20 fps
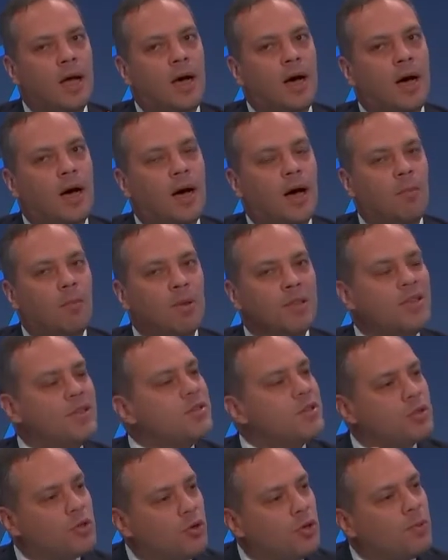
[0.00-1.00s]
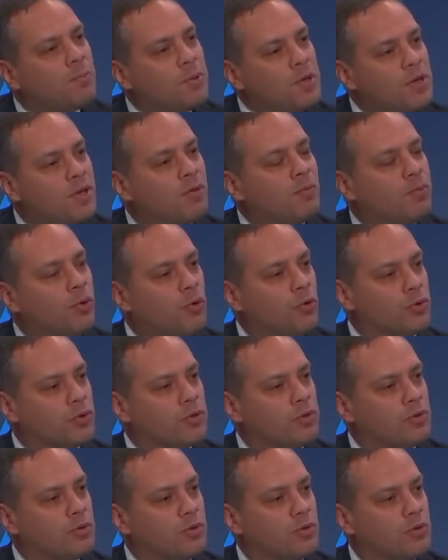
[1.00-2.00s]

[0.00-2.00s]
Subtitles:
But this is all opinion polls.